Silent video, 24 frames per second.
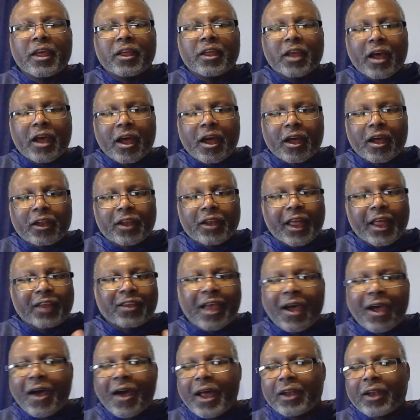That's
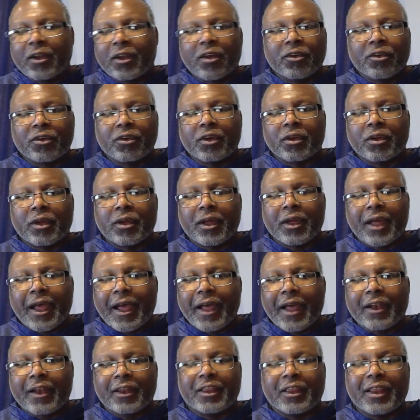how I learned
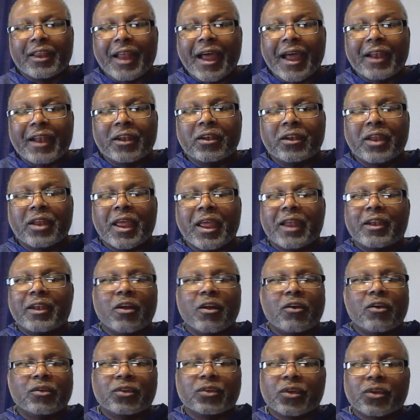how to get out of debt, and
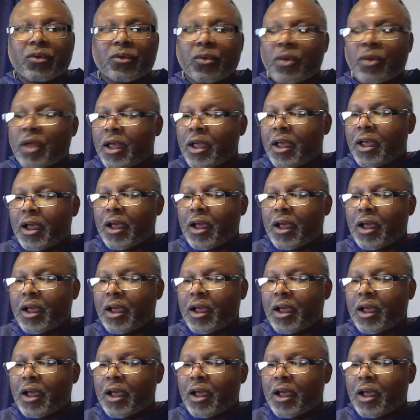also